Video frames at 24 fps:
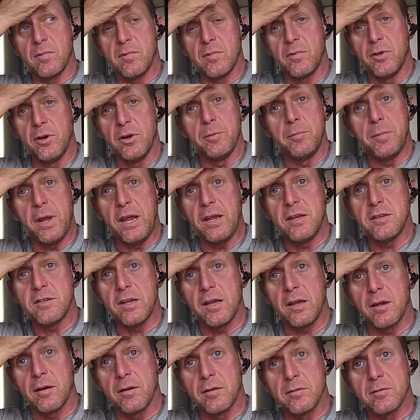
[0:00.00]
They're
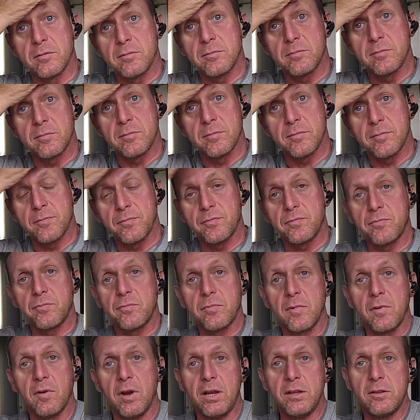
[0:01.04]
amazing,
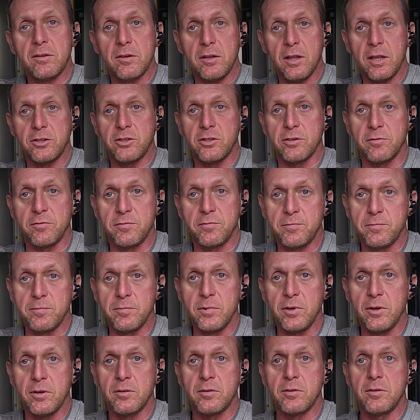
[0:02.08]
right? They let
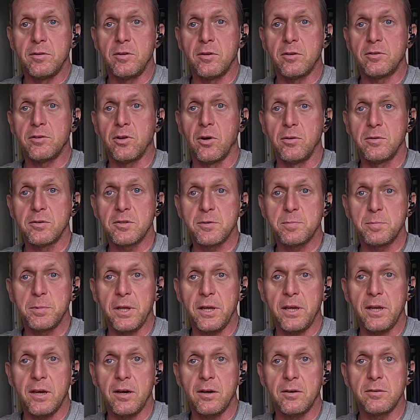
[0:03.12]
your toes
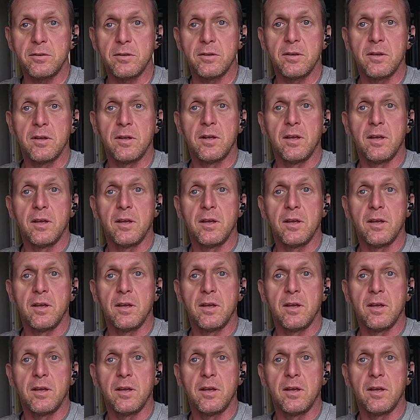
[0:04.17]
splay out.